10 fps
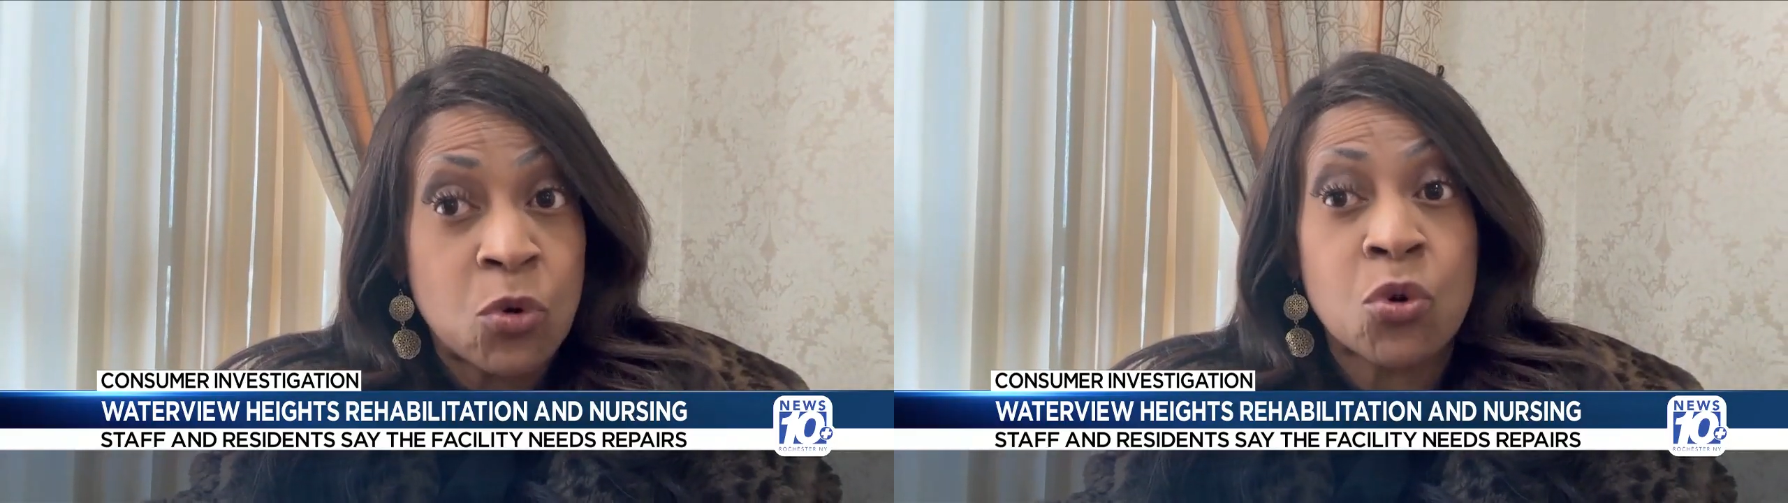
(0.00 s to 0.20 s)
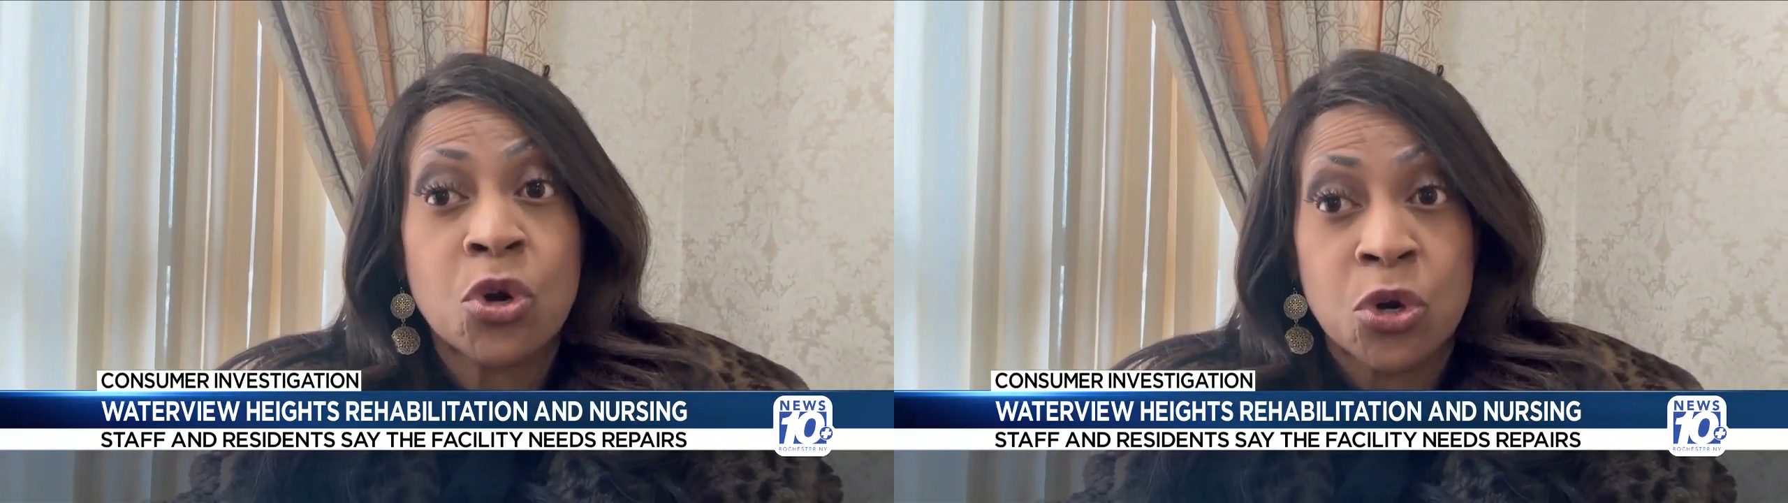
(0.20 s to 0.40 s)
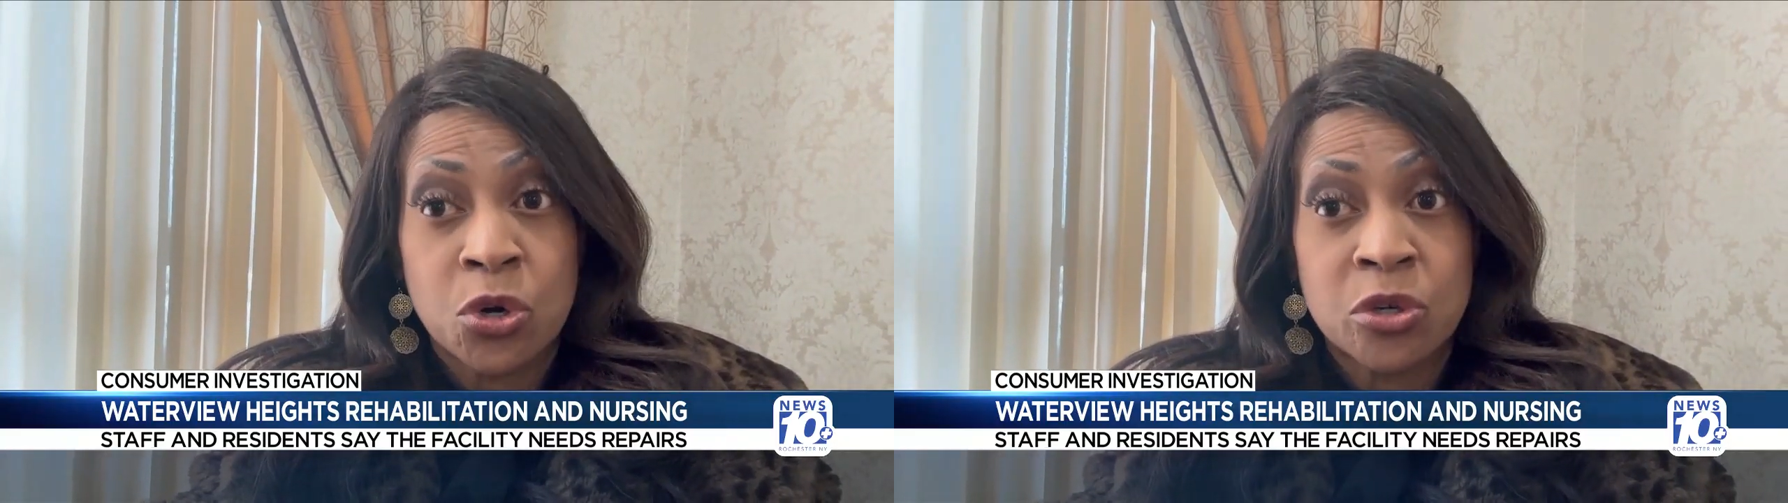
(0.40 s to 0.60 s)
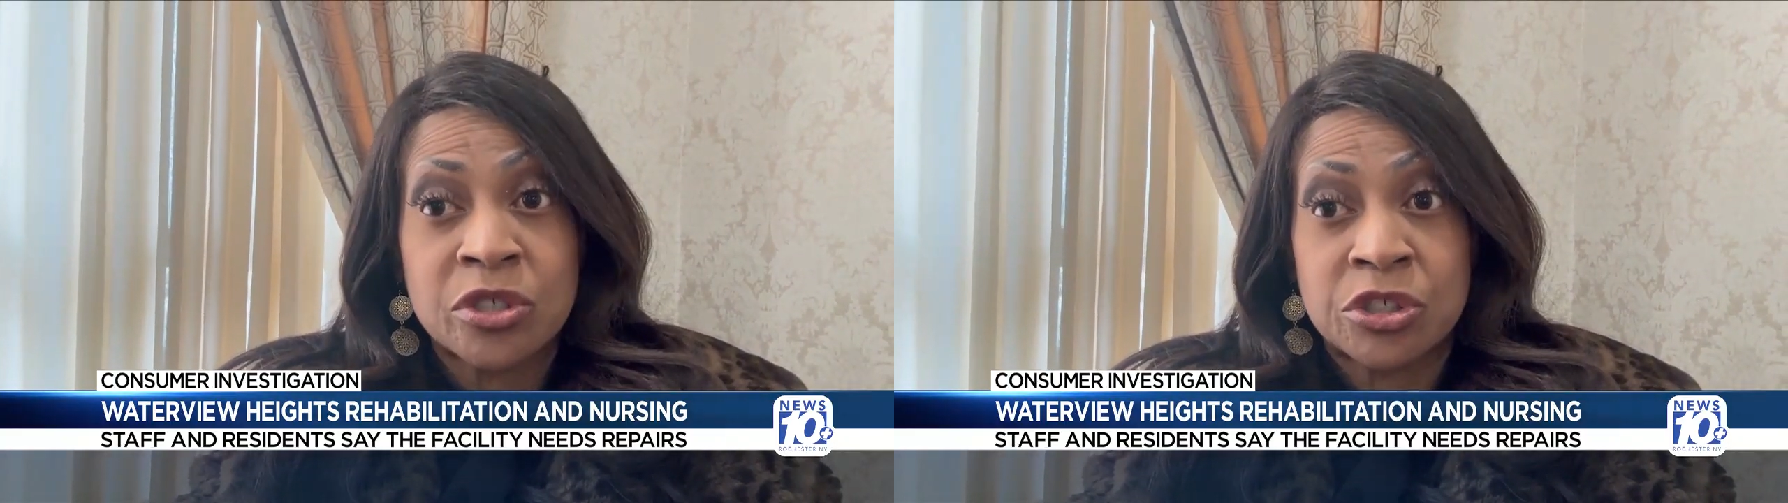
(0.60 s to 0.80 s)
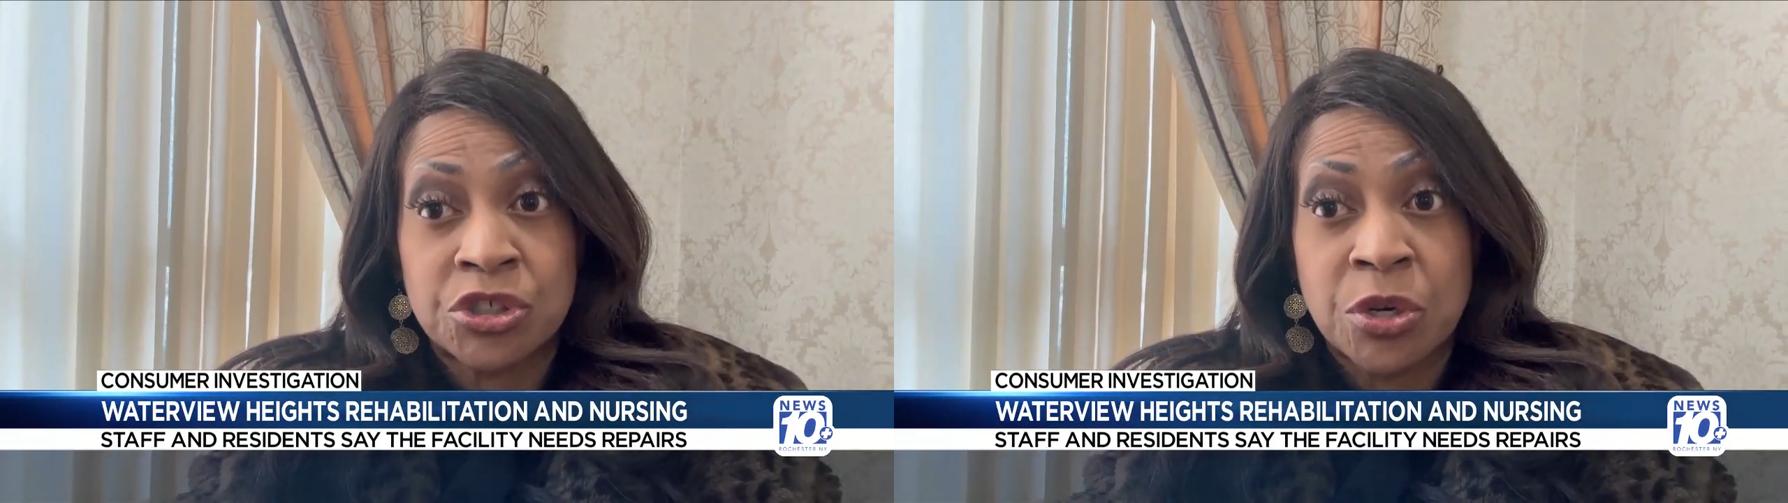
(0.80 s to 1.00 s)
or her
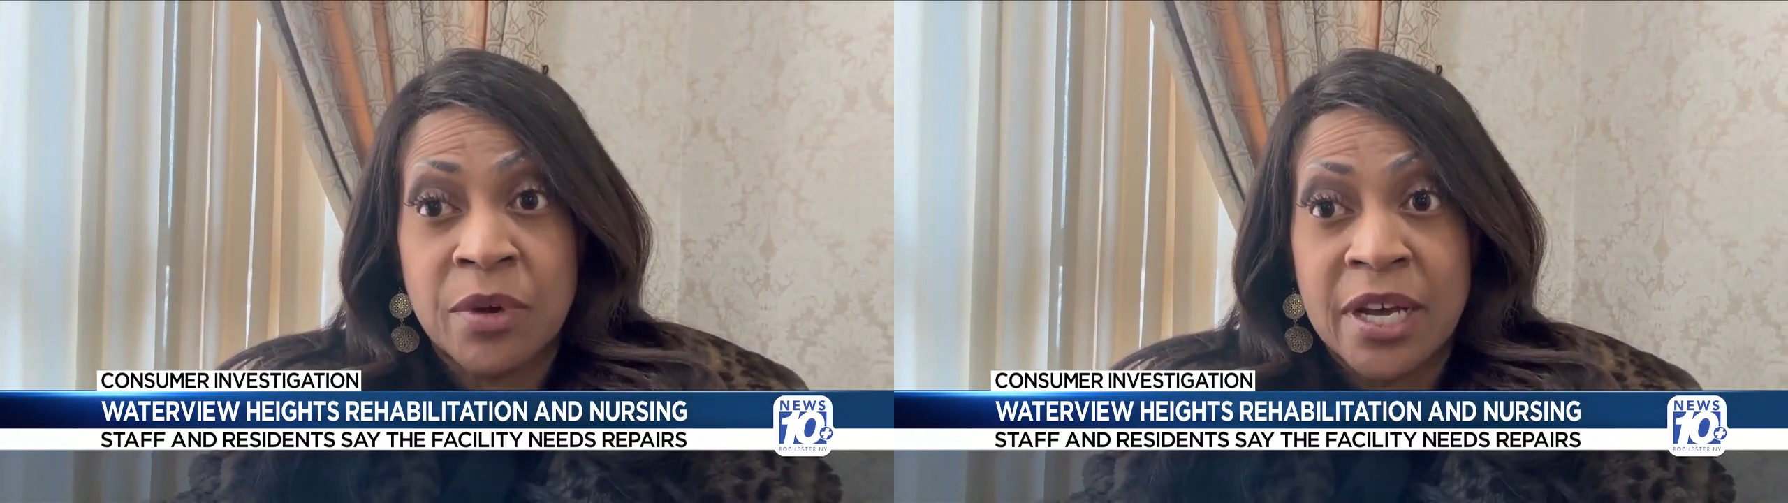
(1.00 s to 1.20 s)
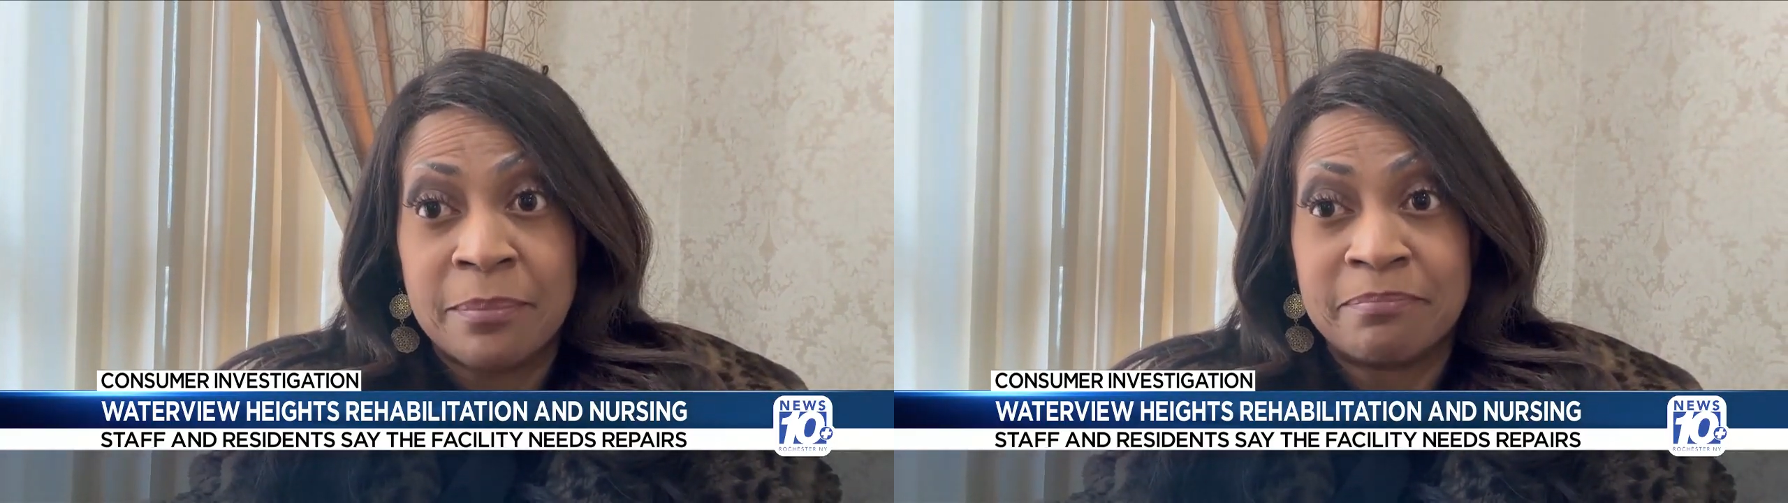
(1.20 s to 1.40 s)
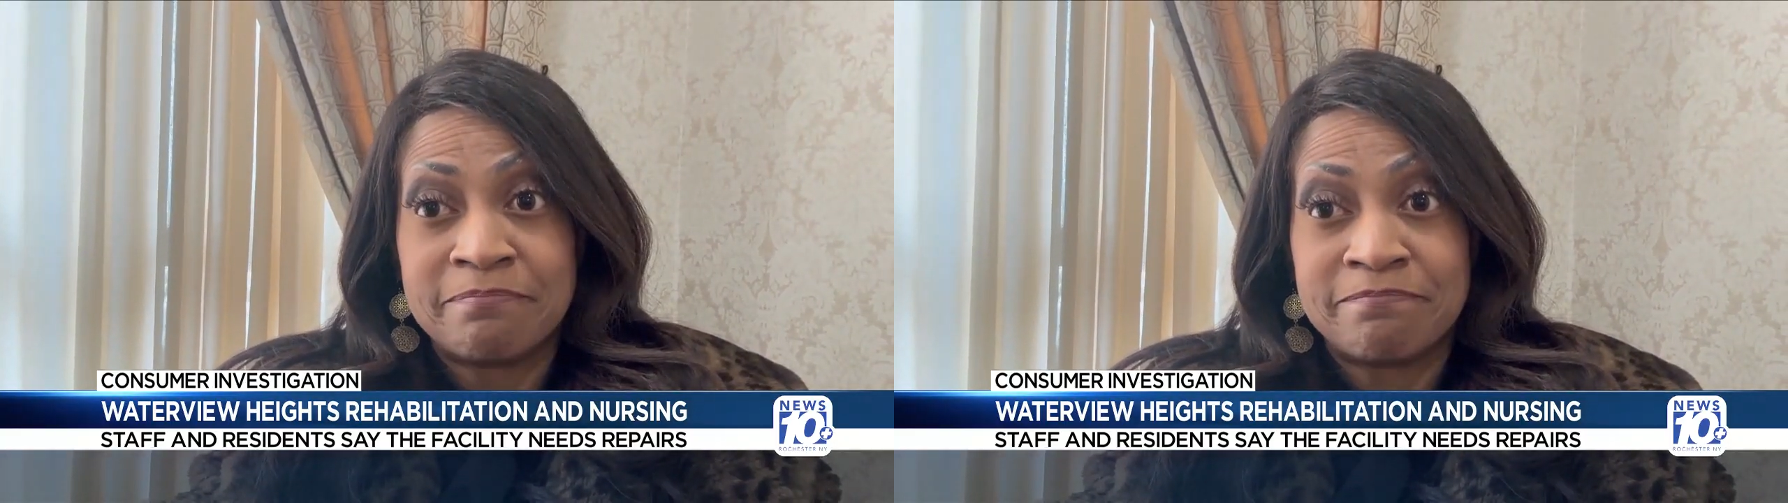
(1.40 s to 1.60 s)
to show up.